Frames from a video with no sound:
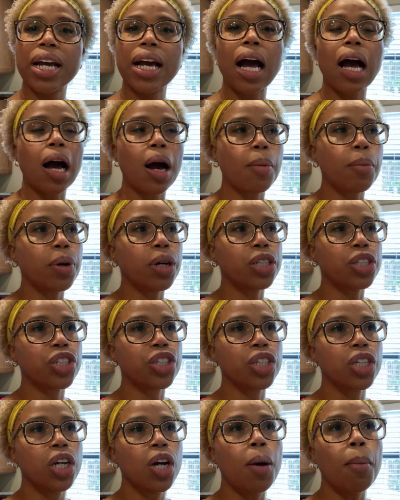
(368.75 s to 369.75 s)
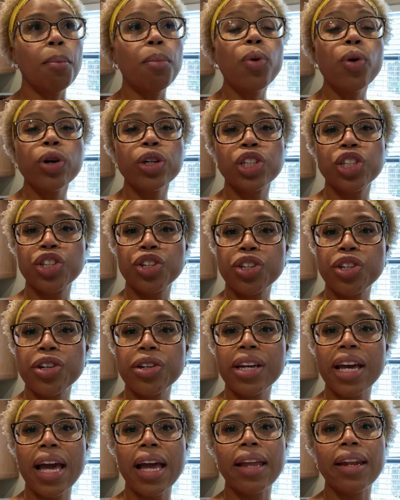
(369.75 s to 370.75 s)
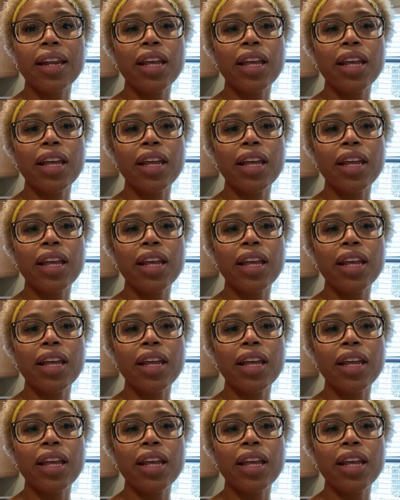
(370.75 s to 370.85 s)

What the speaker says: how much moisture you're getting,